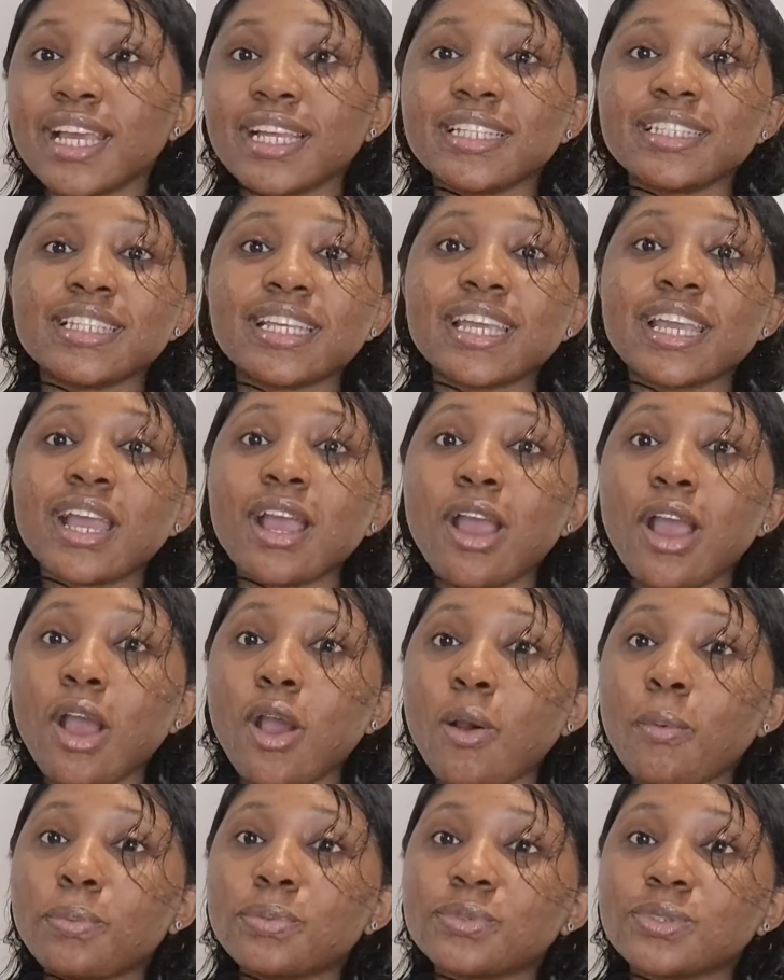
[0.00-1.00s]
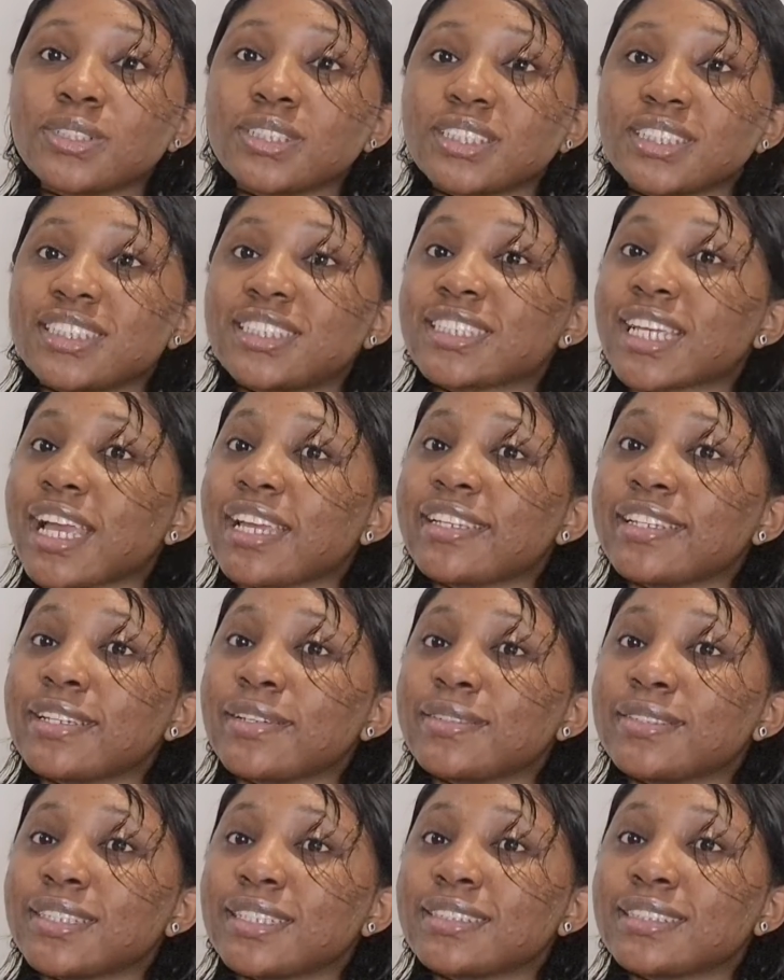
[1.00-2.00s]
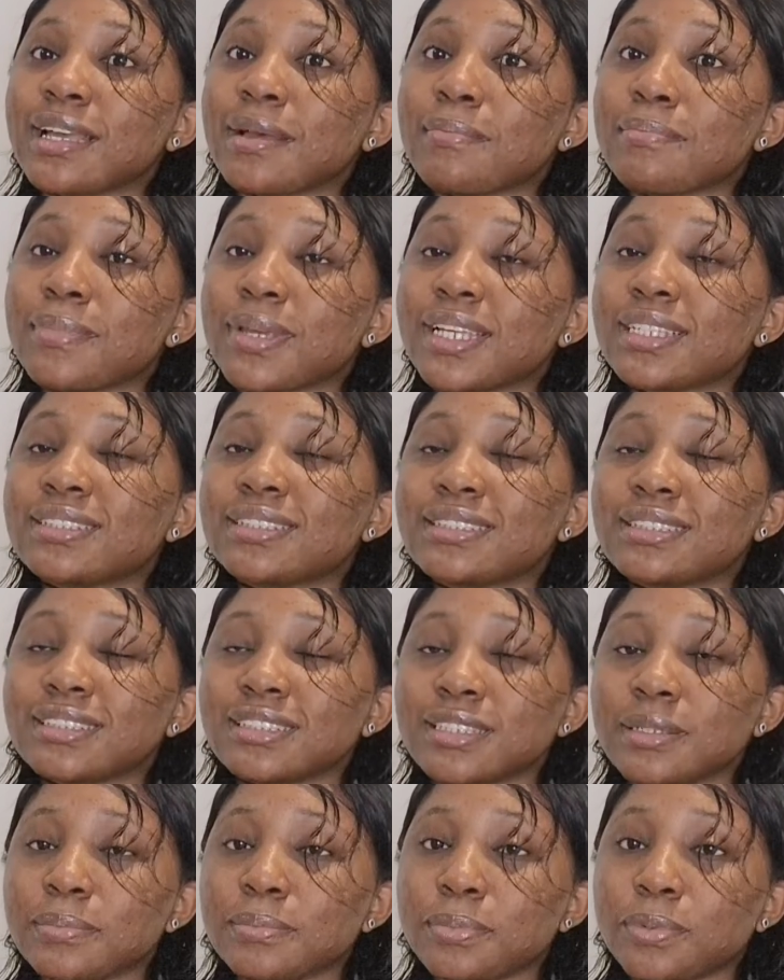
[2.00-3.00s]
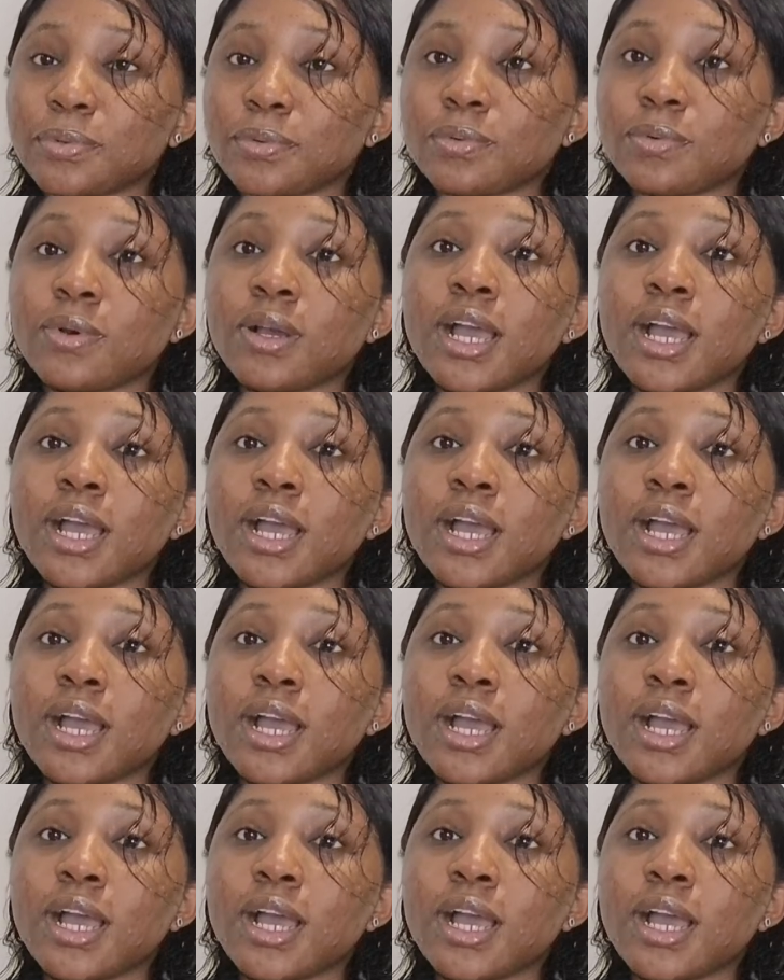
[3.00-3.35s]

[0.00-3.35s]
They help to teach IELTS and make it simple.